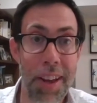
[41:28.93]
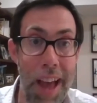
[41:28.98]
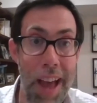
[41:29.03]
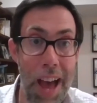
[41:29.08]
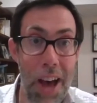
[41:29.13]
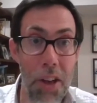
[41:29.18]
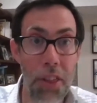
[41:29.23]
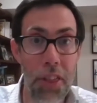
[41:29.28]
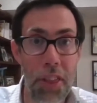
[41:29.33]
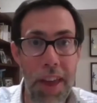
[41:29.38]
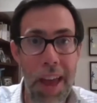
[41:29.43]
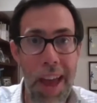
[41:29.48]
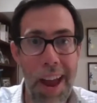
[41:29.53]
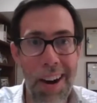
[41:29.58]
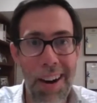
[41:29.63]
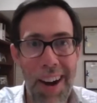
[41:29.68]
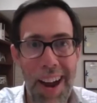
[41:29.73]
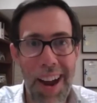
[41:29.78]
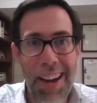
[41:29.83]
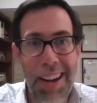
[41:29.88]
health
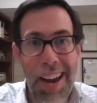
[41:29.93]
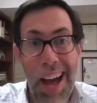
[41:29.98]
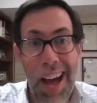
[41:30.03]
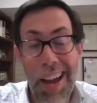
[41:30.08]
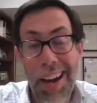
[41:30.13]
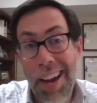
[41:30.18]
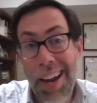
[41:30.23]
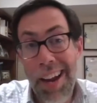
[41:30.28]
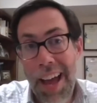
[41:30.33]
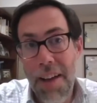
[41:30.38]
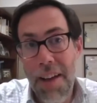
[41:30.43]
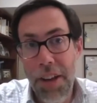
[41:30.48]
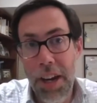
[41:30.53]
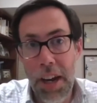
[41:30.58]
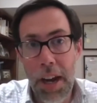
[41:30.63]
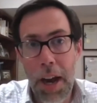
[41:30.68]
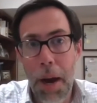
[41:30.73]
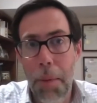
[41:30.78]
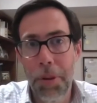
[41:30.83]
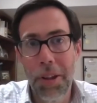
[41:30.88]
care and not having a
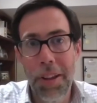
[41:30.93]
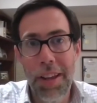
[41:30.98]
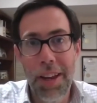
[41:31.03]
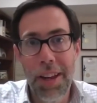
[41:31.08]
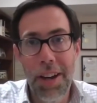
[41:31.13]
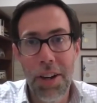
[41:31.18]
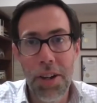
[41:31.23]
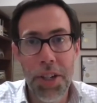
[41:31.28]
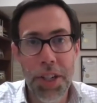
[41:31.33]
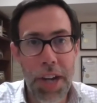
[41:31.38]
couple of years